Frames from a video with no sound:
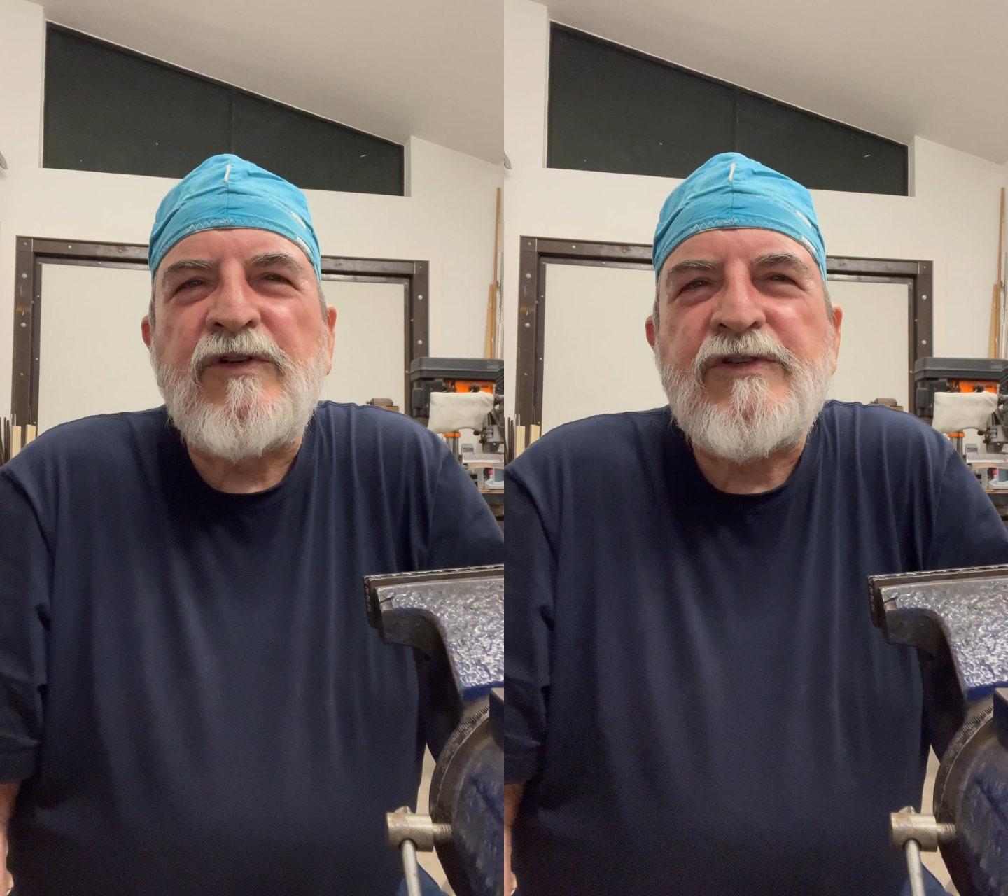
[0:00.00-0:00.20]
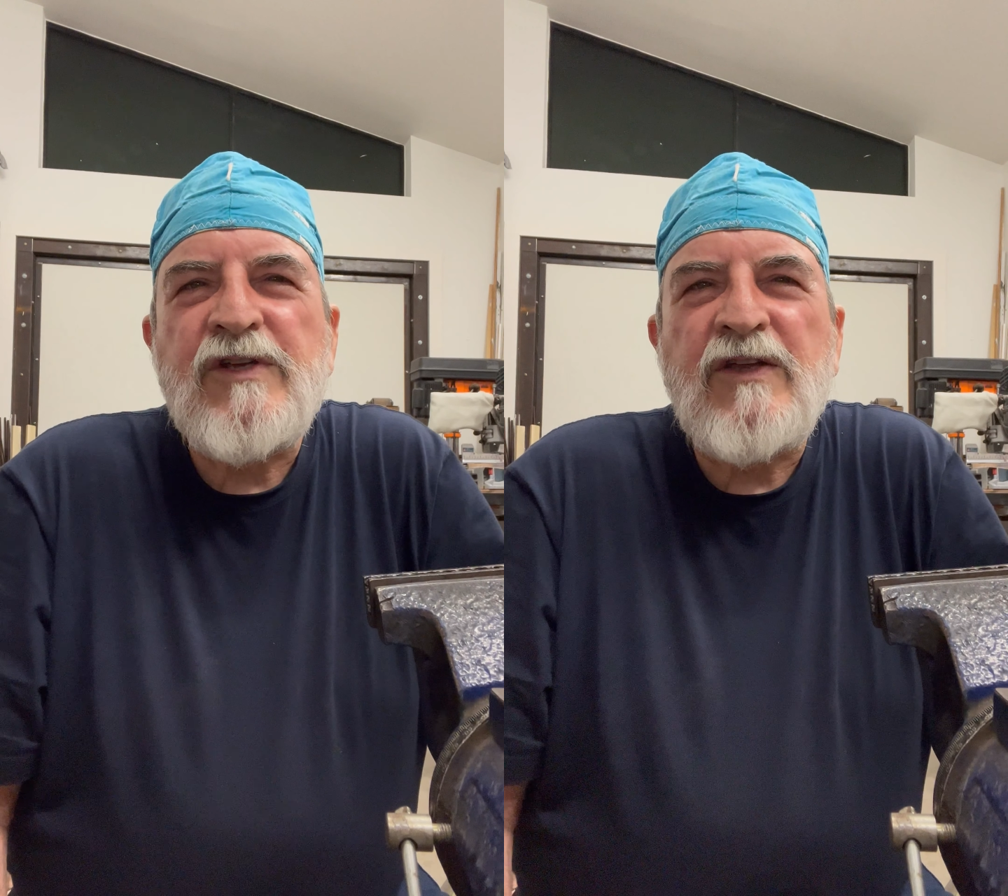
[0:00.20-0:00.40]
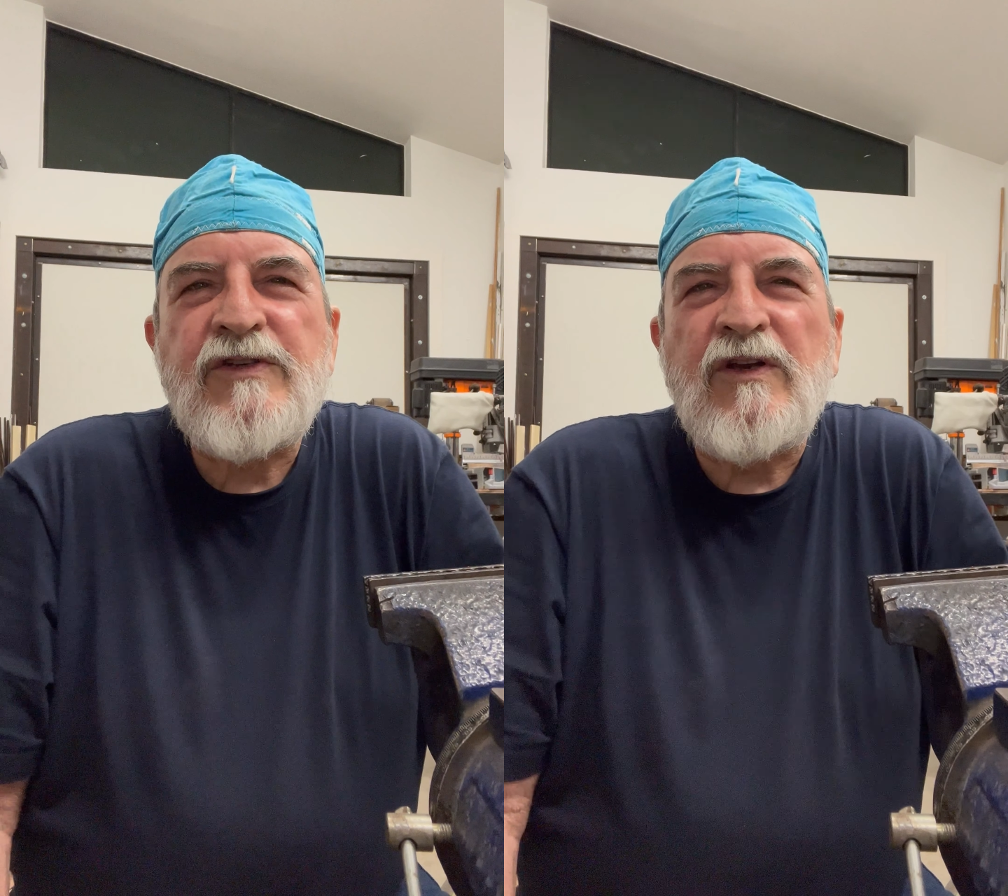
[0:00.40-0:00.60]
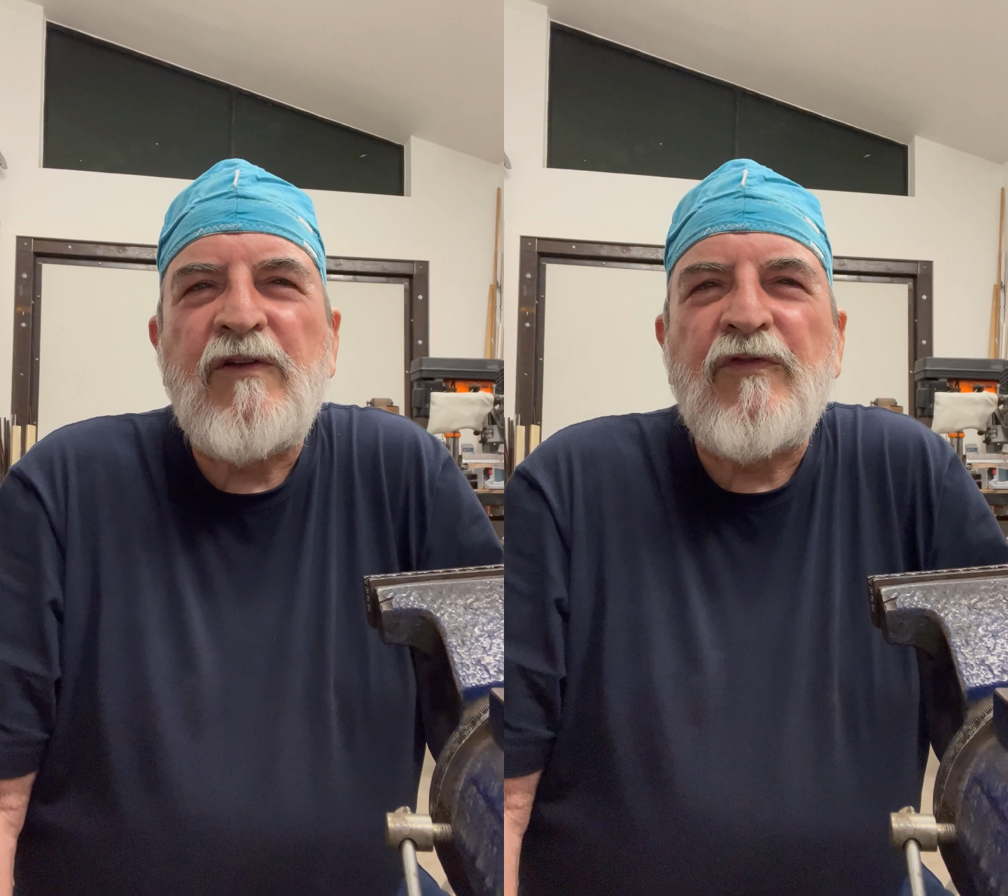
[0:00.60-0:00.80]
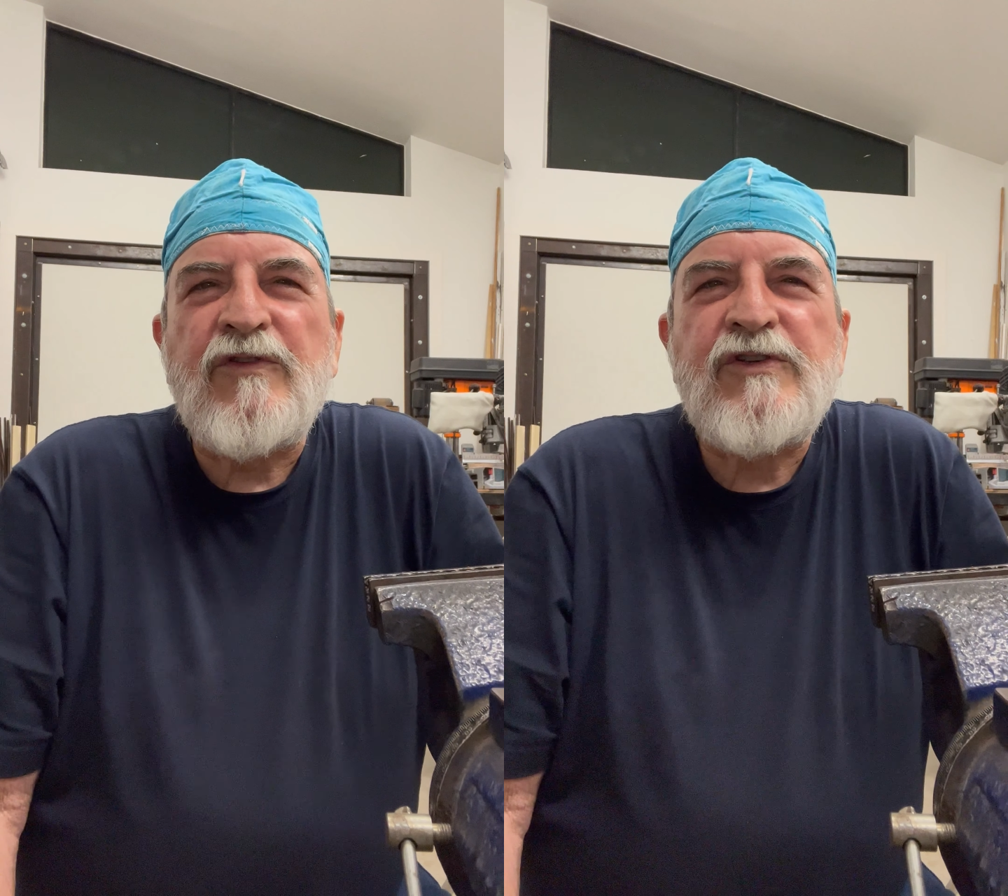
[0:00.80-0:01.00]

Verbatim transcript: necessity for the